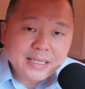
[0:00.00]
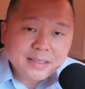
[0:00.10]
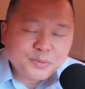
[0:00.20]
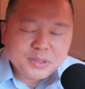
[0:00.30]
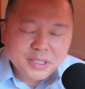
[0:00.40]
They
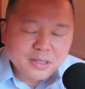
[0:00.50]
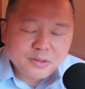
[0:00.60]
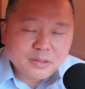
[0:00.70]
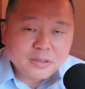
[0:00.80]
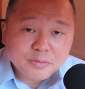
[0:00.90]
were
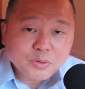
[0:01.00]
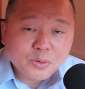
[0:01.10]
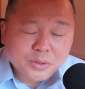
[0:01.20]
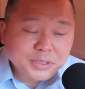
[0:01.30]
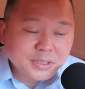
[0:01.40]
younger, of
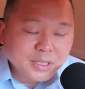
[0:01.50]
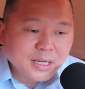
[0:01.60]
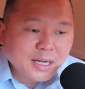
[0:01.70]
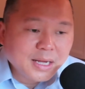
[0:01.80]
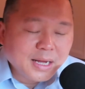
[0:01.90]
course,
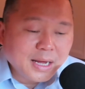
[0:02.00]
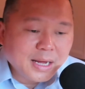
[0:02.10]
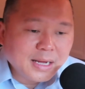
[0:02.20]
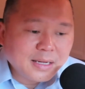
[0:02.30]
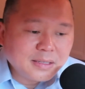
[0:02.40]

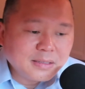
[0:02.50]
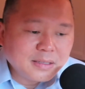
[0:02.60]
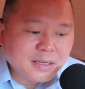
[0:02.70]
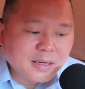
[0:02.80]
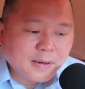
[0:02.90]
and
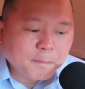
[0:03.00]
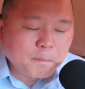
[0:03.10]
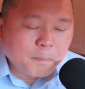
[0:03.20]
um,